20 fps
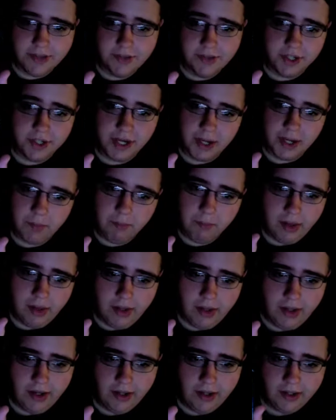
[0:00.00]
your game
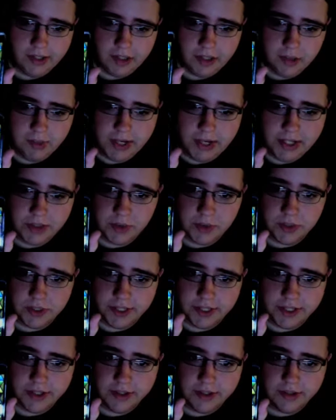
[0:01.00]
and then come back to it
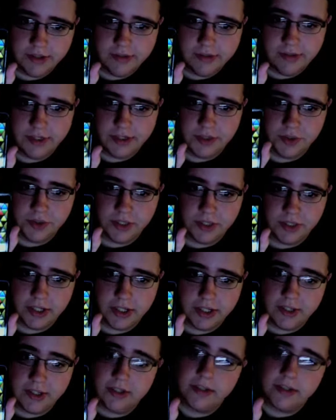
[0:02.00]
later is really
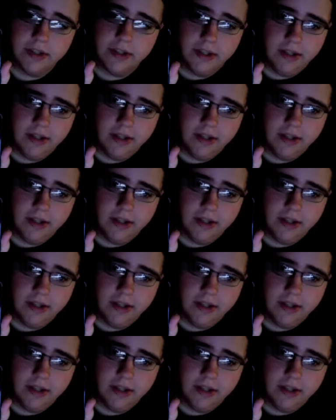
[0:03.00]
nice.